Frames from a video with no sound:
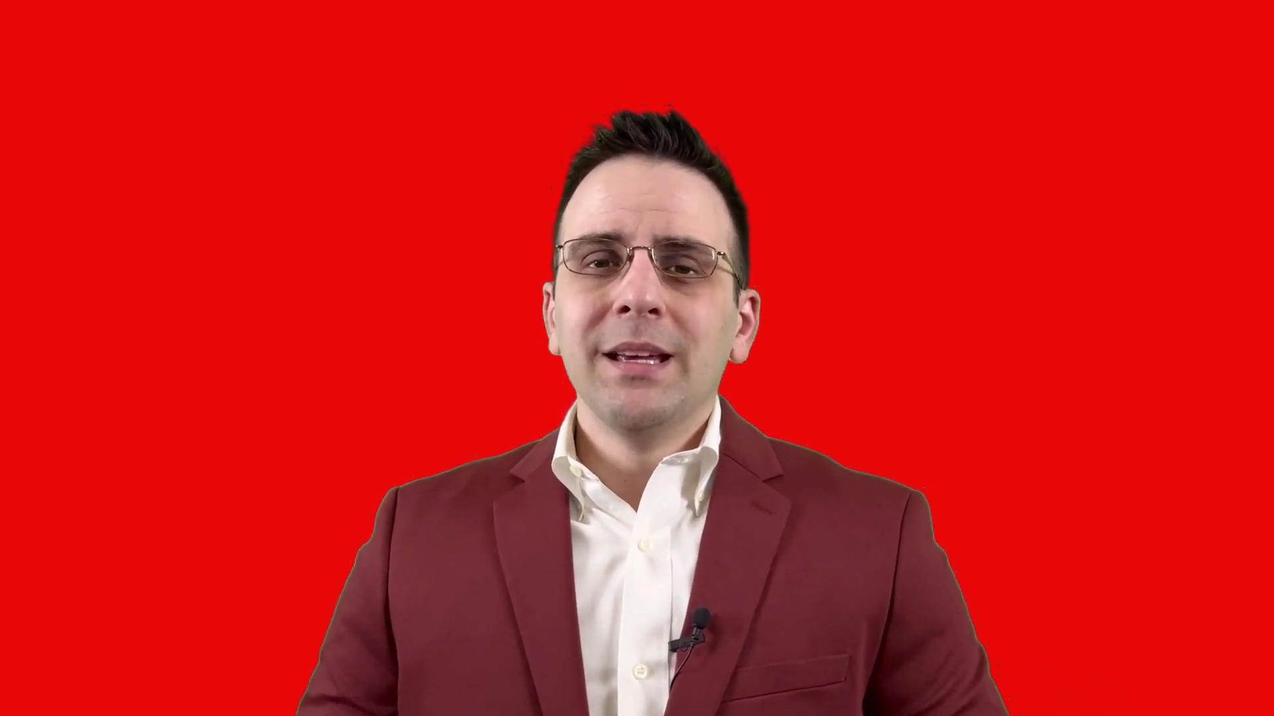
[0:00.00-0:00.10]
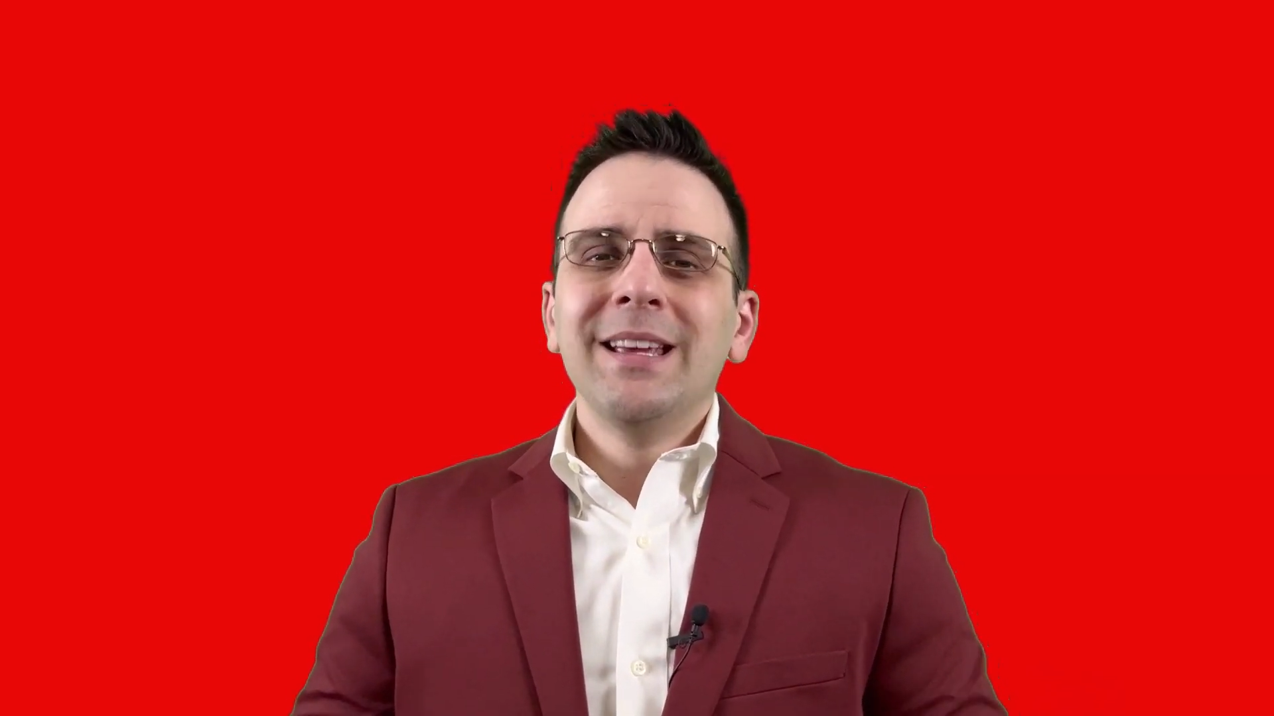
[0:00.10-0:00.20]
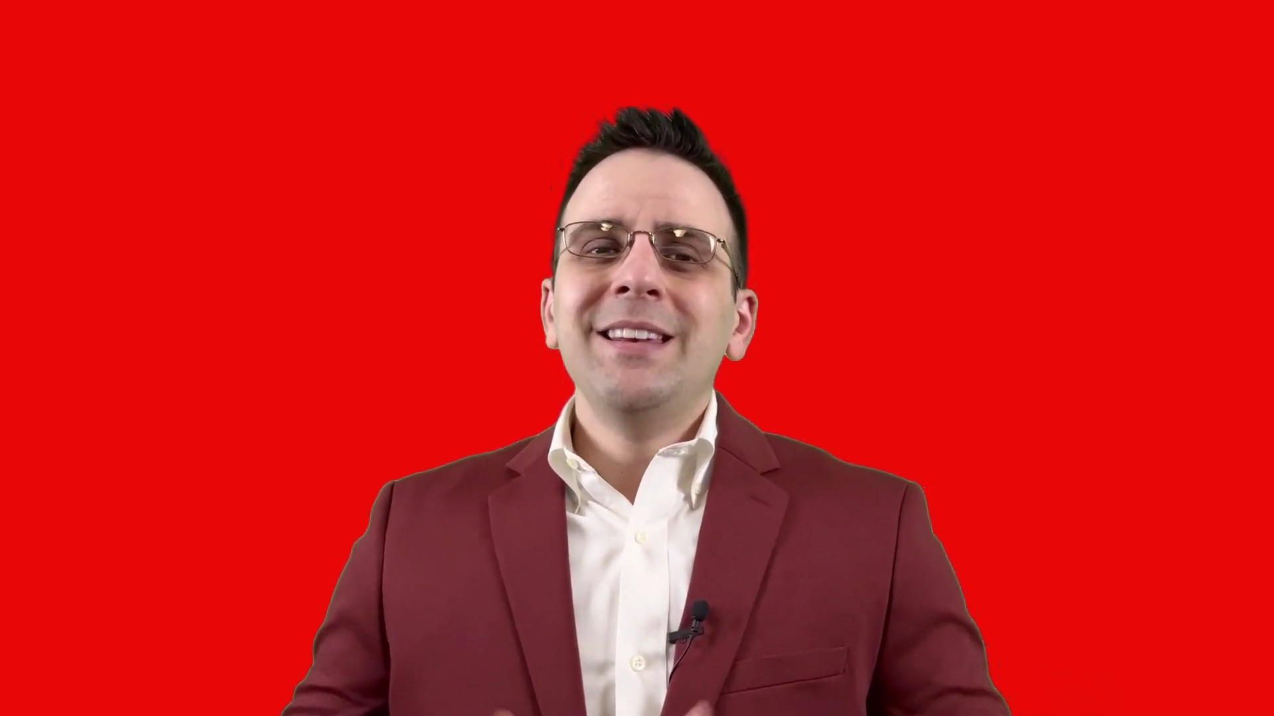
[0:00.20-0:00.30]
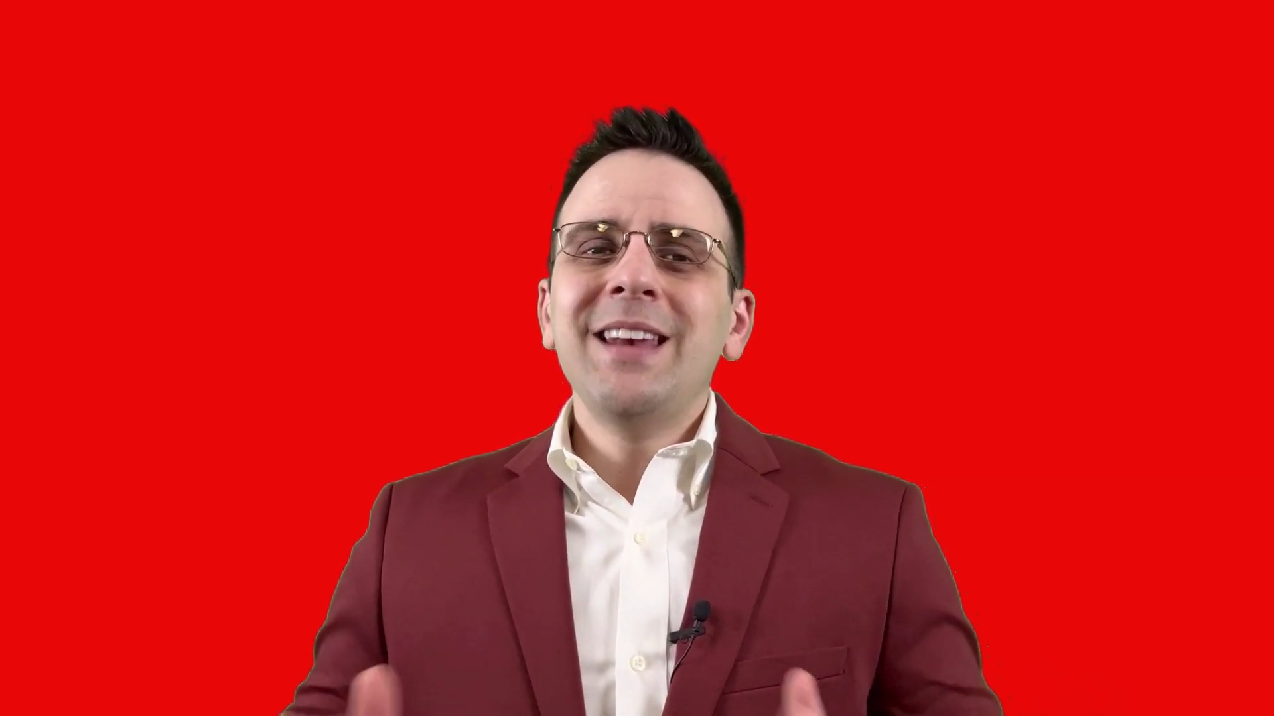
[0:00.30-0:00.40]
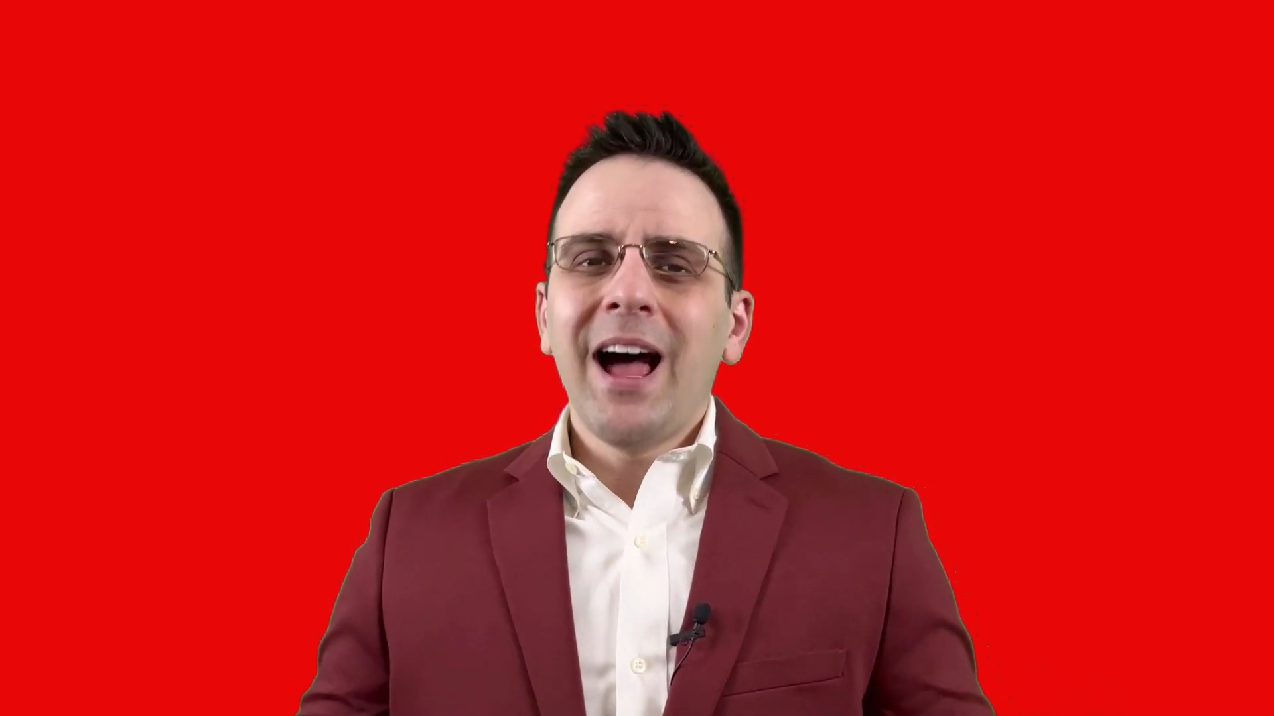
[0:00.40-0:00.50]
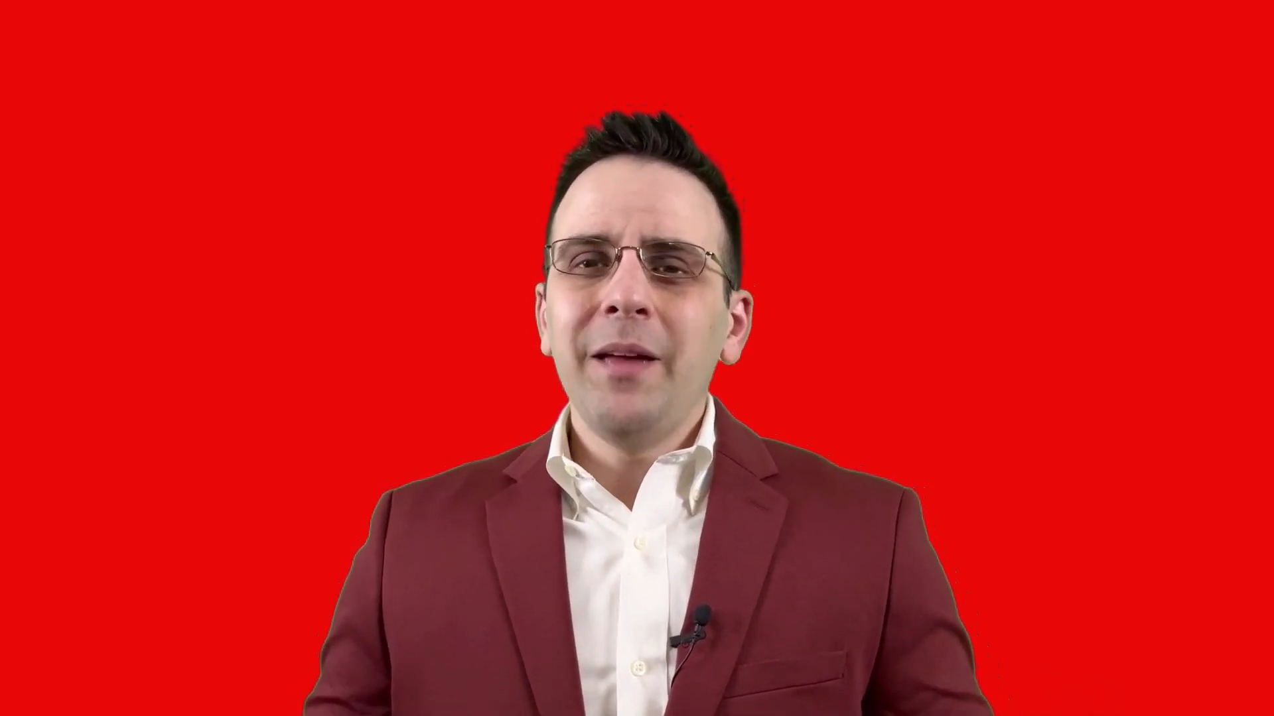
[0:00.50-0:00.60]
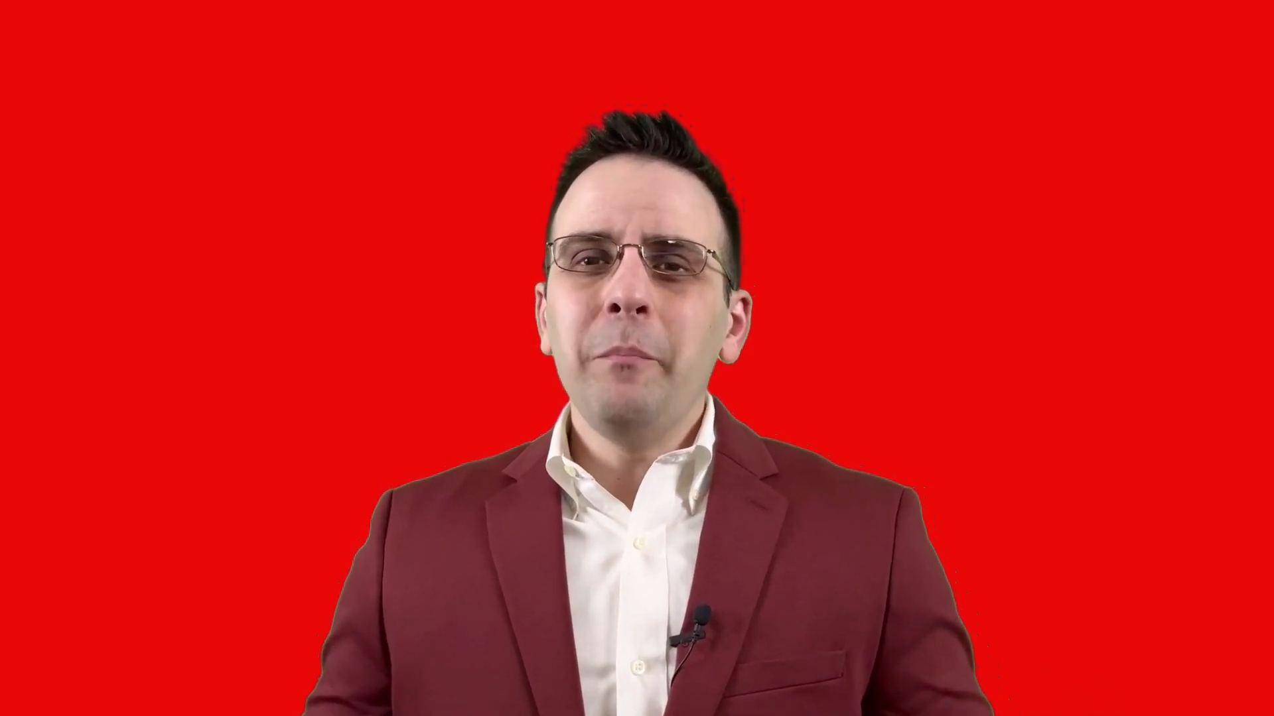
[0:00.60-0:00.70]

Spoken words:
Not